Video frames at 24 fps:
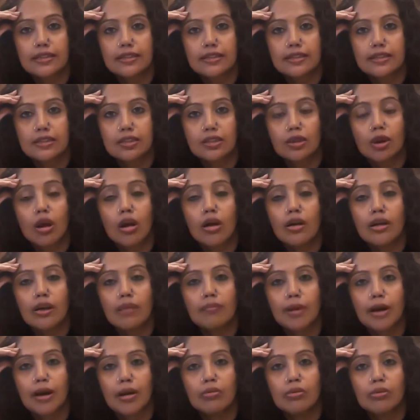It's not
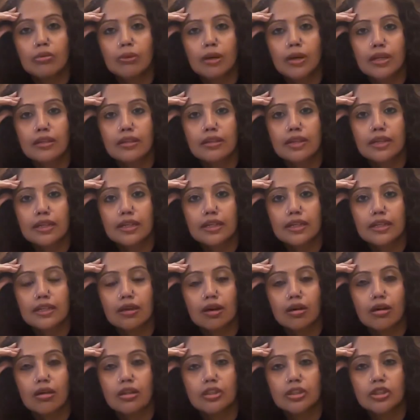about one thing. It's
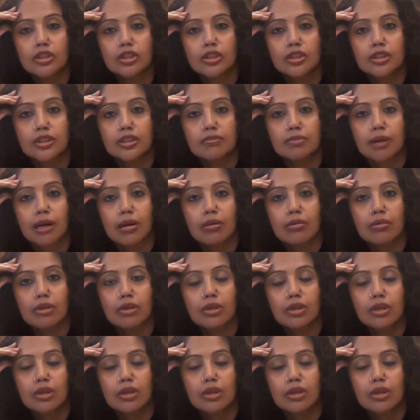not just about